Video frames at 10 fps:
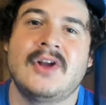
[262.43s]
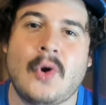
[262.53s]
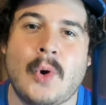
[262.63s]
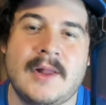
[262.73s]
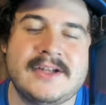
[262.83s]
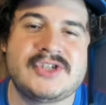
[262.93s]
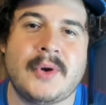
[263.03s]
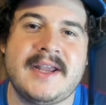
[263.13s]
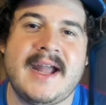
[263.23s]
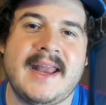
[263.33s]
Corey
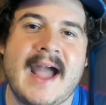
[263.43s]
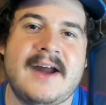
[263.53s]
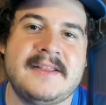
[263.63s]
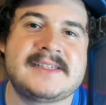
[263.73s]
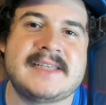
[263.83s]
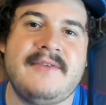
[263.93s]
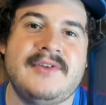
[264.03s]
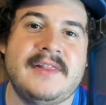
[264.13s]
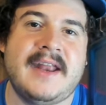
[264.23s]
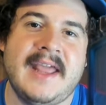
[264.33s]
LaJoie getting out of the
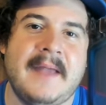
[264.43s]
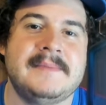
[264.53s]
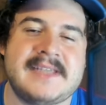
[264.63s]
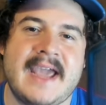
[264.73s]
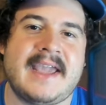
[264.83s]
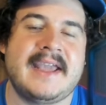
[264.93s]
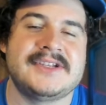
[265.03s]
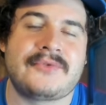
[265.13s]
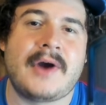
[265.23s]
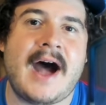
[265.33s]
7, then him taking
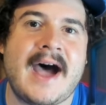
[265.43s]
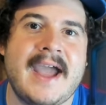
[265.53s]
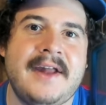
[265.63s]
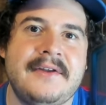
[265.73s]
his ride?